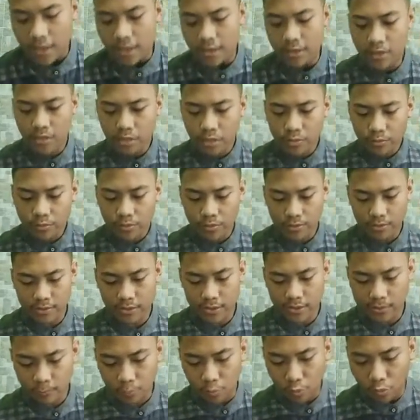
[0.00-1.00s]
The student
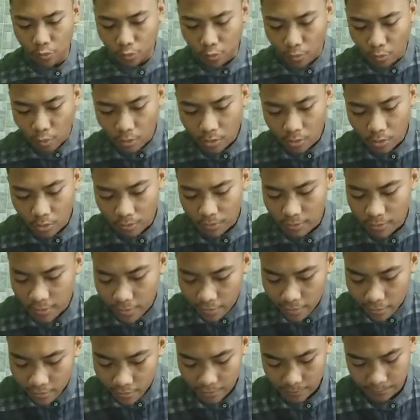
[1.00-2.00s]
get more role on the
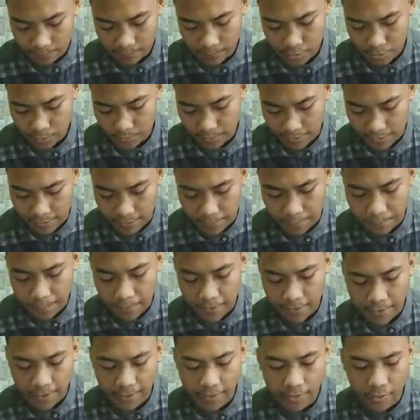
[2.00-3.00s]
system to be
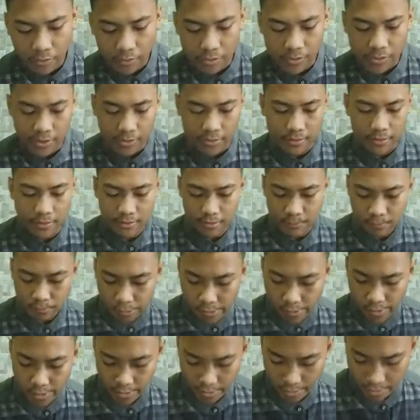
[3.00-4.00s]
independent on their learning
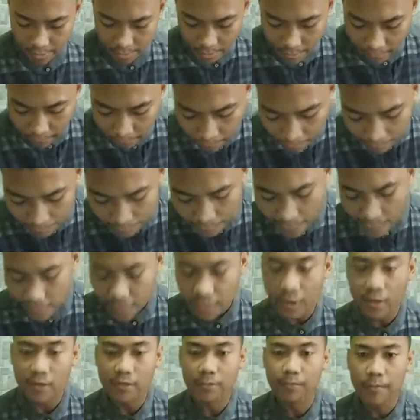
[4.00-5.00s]
process, but this
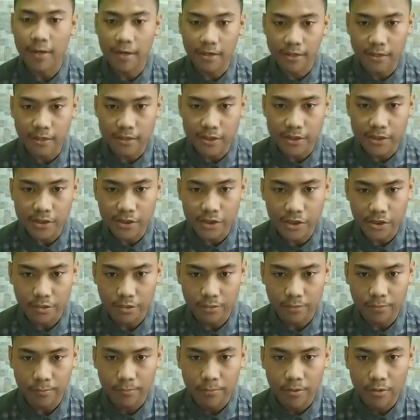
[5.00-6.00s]
not make the
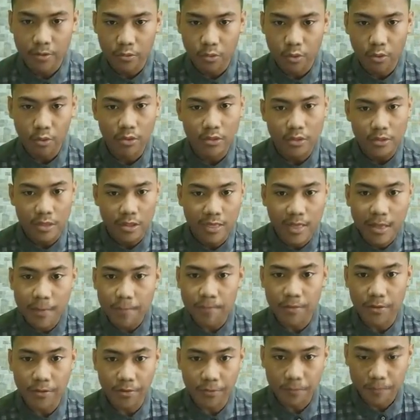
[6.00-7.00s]
teacher role
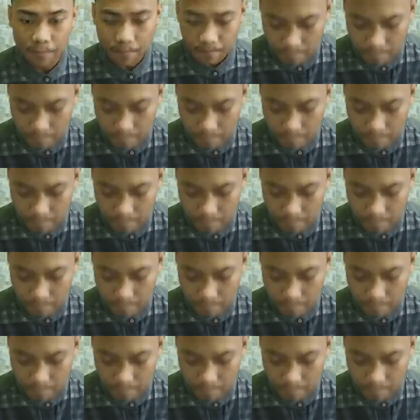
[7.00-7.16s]
disappear.